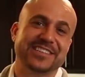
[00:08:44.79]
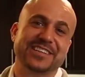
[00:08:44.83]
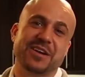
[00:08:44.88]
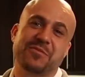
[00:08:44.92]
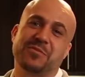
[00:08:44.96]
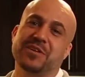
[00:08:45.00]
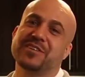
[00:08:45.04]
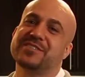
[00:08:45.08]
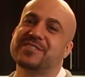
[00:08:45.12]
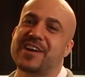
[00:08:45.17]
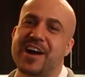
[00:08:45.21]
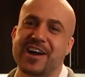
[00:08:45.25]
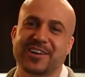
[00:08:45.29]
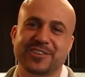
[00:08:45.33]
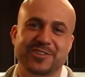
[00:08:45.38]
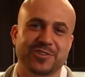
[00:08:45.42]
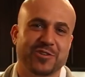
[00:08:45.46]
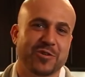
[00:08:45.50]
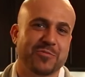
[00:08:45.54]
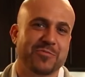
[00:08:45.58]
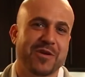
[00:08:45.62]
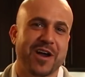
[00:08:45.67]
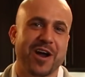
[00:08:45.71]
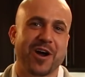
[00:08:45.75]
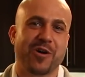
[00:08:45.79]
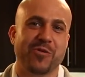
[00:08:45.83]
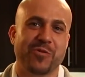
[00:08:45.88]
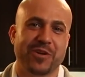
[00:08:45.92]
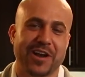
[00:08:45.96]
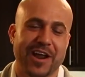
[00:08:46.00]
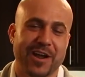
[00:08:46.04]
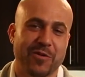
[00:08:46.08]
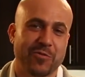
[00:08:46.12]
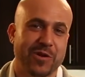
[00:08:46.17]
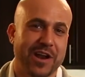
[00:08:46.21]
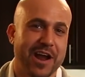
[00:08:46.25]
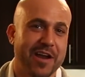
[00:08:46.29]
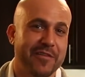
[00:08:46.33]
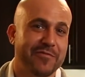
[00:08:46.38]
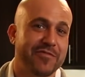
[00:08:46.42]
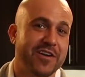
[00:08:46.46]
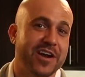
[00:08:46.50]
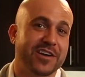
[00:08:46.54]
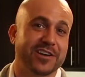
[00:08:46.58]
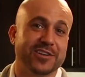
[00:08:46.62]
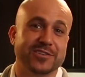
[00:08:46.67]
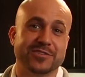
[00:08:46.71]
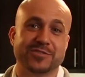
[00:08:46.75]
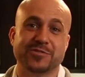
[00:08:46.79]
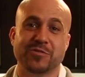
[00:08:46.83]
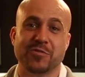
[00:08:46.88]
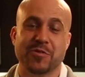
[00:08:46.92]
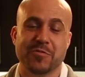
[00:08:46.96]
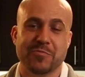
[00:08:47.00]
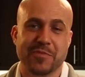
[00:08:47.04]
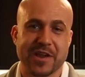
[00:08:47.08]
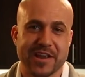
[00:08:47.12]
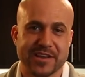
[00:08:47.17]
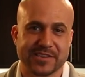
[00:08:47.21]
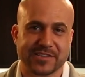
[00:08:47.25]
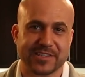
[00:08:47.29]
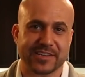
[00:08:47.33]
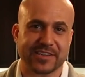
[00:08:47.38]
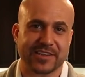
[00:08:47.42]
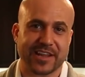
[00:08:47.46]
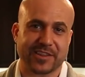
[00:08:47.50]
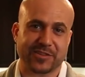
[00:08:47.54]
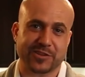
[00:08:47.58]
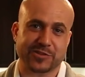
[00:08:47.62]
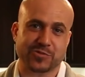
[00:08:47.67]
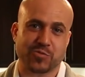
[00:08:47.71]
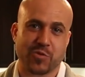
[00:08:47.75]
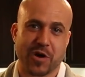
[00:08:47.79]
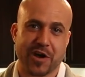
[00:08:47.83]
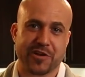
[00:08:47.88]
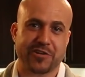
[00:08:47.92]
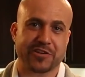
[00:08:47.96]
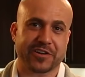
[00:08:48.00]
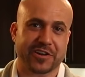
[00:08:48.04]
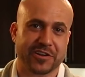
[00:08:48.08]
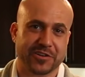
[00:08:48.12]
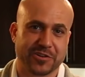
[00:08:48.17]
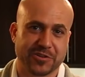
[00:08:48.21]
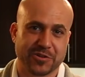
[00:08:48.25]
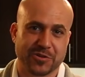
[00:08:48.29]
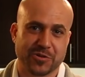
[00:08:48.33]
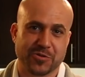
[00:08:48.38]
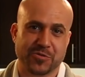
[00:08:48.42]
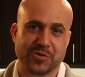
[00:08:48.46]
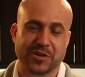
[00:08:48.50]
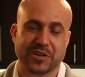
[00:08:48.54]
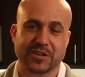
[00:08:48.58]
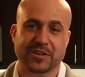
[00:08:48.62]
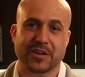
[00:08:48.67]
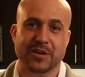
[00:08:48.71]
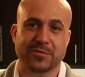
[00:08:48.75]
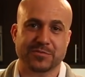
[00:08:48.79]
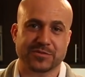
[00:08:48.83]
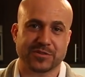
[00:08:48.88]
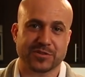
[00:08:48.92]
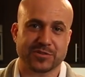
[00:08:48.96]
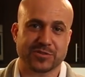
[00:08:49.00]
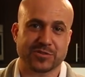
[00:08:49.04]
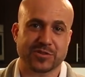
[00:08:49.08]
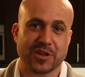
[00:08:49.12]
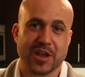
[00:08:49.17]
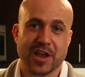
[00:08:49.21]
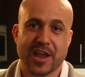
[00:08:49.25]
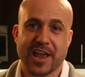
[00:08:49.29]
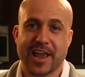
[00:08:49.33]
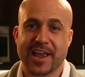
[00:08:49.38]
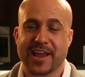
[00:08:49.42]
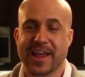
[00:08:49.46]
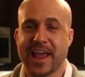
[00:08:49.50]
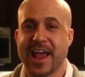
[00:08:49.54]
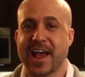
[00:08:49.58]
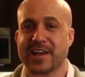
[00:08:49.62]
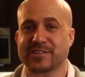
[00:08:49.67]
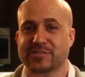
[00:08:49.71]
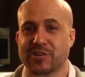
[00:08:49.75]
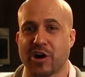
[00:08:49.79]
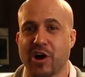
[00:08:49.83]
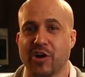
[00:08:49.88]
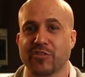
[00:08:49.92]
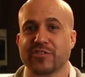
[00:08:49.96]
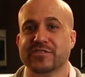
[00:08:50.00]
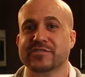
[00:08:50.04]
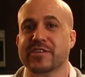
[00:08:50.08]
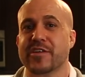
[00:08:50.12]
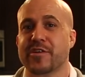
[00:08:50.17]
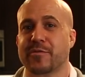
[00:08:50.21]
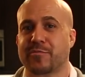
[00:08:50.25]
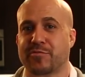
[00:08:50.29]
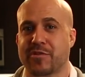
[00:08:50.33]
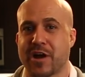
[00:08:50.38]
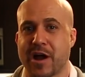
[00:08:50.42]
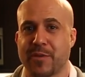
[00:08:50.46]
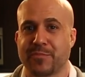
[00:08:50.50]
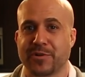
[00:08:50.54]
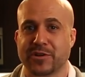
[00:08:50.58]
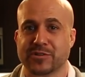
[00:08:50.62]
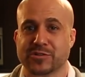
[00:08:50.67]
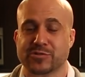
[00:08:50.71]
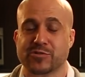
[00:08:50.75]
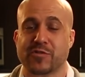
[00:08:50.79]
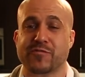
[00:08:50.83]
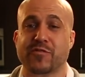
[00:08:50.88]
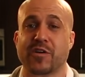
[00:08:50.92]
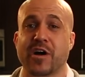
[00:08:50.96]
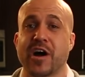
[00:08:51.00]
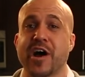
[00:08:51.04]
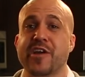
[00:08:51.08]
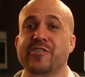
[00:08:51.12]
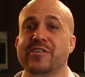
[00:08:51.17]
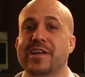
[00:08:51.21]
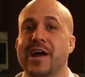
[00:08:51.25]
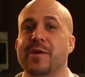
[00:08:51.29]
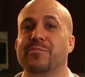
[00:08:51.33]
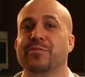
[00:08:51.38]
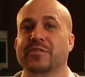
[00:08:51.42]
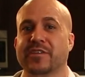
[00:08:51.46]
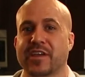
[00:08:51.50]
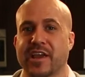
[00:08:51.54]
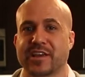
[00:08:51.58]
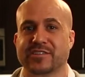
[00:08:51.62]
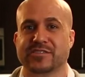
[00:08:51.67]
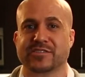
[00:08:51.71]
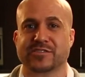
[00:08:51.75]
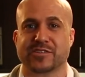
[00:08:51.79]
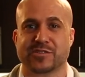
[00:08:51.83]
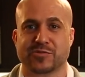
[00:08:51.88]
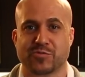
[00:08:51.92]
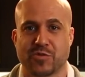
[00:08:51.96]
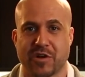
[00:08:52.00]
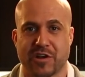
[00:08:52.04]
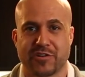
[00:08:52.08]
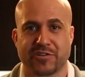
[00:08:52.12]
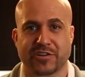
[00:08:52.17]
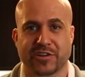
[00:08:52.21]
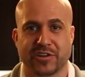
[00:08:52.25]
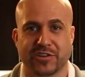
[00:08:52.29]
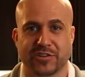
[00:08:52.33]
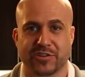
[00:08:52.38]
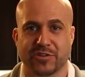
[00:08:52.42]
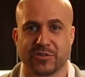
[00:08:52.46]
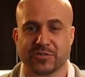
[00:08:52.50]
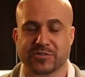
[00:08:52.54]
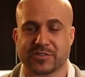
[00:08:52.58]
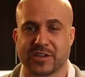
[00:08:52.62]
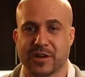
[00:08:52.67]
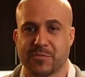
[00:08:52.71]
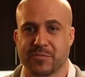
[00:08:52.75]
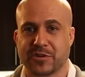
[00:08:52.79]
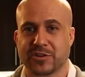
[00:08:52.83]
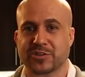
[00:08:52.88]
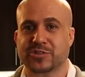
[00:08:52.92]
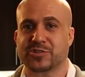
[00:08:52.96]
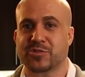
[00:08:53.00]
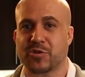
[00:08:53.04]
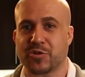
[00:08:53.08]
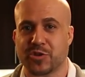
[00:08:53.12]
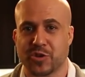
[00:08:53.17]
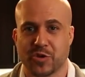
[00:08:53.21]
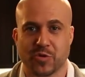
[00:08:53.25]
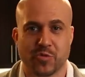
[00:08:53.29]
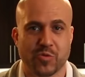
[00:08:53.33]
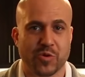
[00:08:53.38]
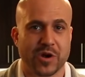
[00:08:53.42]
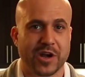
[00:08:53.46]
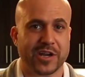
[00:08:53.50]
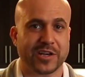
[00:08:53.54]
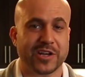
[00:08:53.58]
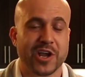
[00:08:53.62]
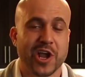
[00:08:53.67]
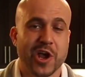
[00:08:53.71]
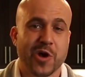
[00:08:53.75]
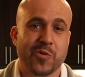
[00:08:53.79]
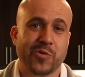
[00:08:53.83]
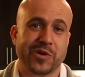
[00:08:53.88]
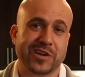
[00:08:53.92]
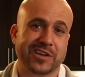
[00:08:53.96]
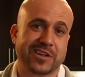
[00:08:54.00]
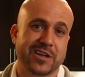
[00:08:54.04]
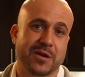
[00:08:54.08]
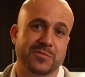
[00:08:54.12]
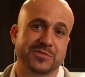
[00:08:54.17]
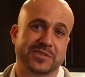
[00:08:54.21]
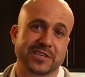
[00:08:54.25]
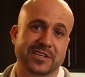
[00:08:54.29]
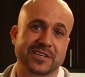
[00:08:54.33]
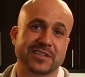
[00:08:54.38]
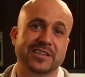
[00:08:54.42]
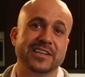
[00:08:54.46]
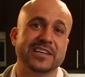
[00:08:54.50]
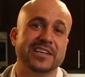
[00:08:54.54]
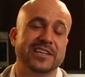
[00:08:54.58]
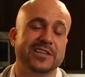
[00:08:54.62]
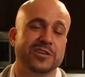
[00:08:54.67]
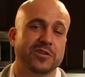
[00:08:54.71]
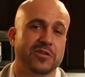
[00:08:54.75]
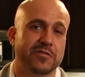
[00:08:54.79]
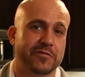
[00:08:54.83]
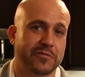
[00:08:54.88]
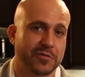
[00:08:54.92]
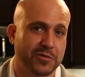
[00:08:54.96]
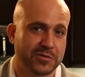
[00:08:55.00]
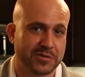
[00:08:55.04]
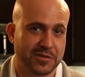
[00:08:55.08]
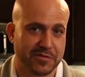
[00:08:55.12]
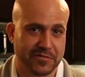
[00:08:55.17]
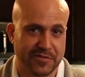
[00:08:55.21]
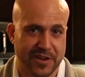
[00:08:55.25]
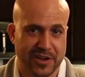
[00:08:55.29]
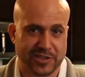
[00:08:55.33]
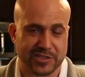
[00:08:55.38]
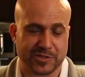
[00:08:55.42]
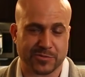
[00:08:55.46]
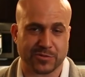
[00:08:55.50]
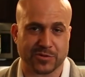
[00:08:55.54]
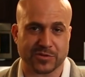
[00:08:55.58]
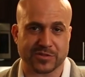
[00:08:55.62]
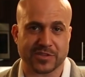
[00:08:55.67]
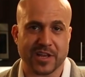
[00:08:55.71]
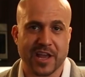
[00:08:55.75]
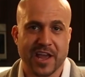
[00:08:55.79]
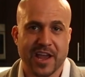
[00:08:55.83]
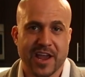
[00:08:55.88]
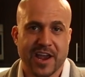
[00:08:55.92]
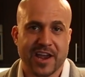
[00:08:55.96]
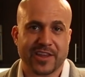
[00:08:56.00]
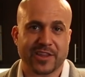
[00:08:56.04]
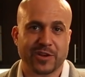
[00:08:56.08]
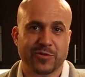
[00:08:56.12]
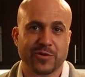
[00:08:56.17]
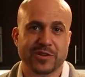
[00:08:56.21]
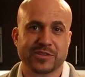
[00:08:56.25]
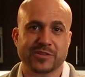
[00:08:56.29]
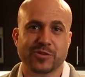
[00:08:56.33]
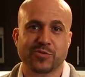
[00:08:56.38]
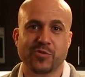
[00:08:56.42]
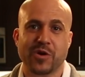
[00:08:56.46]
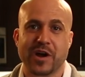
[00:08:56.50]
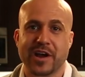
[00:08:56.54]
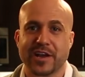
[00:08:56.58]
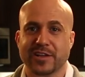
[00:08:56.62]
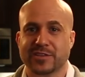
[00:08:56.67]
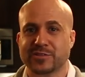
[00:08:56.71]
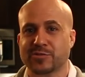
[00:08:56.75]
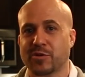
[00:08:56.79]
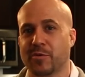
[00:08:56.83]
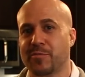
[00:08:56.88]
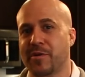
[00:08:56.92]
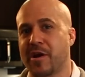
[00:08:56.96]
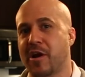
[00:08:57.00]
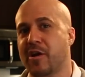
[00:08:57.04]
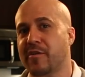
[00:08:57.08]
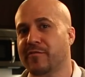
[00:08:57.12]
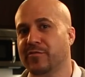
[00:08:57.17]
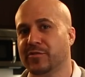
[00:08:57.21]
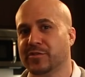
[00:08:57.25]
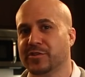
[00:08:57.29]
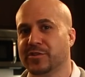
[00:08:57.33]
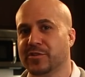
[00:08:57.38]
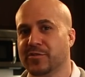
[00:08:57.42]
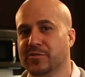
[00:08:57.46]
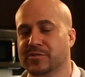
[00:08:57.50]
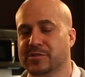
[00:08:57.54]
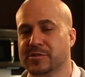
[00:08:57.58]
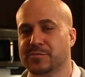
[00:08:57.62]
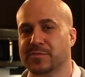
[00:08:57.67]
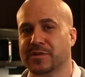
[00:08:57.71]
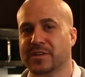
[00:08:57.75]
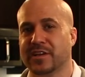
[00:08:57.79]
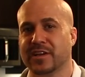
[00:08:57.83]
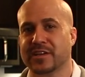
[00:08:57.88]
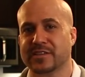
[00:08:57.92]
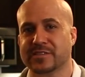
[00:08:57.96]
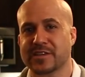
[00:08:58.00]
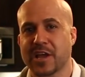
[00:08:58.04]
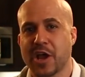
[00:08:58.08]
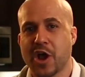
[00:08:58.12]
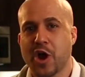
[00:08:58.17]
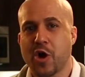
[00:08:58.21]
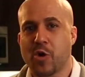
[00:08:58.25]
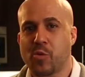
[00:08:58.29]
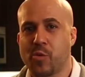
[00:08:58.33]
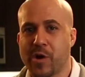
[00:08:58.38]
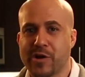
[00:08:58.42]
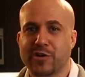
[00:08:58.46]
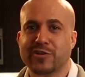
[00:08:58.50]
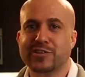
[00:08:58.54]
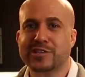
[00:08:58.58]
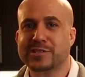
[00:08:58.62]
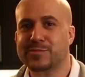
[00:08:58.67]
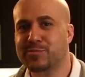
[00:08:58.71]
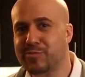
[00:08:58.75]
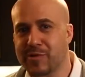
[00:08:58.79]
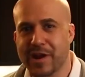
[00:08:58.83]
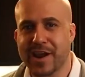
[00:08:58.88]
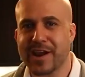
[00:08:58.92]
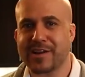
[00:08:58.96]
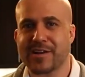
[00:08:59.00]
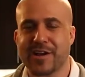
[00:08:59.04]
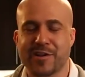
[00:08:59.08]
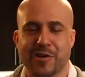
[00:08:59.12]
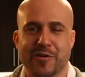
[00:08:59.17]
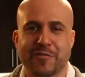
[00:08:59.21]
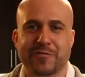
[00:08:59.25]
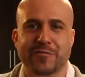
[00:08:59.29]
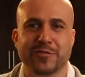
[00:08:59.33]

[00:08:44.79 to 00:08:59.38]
thing I'm going to talk to you about, what I find is so amazing that this water can do when it comes to, it has all these other properties. There's over 100 applications this water can use, and I'm going to show you one when it comes to cleaning your fruits and vegetables. And the reason why it's so powerful to use is because what are sprayed on our